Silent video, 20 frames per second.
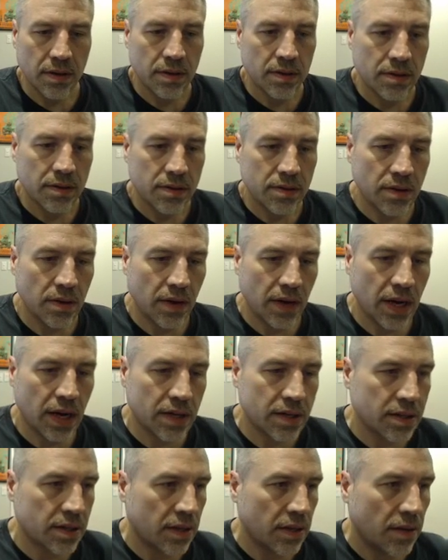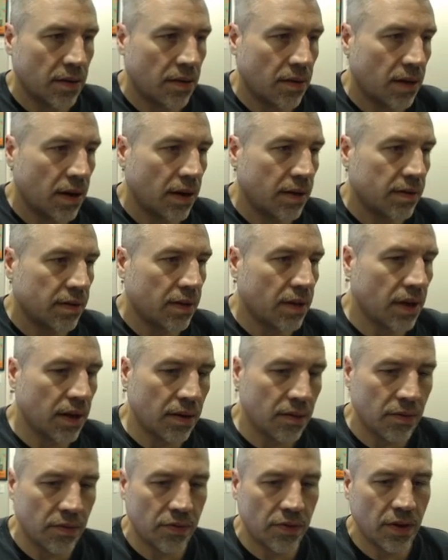So actually the horizon
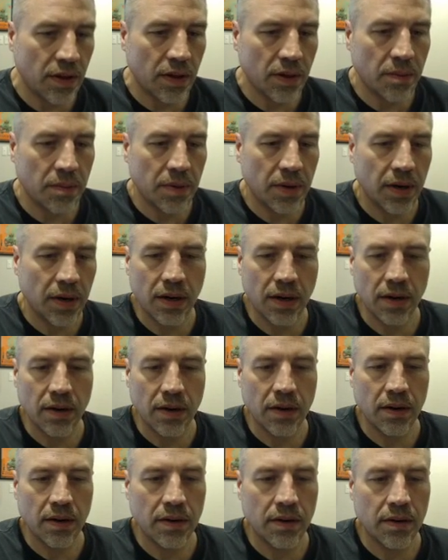line will fall up here.